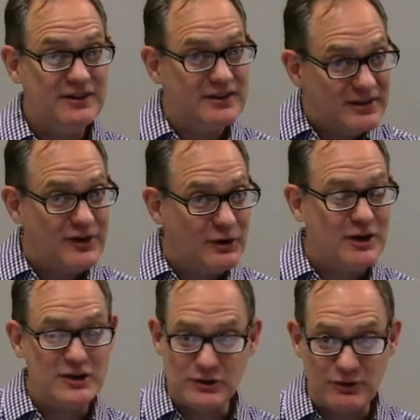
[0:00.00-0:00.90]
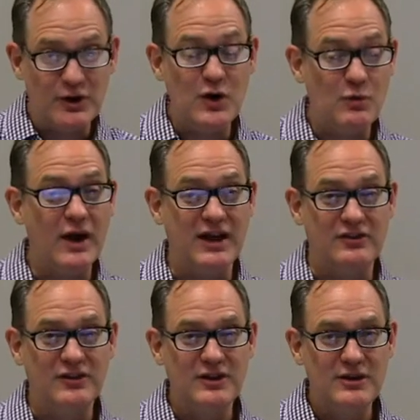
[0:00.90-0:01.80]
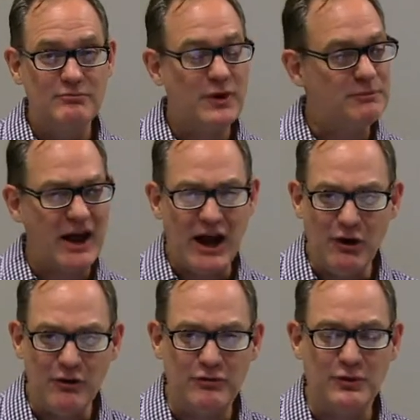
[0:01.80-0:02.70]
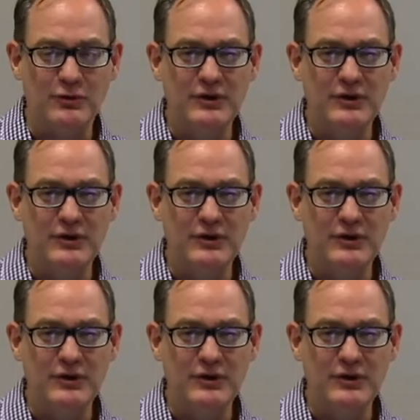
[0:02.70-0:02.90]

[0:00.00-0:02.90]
in their introverted ways, but powerful.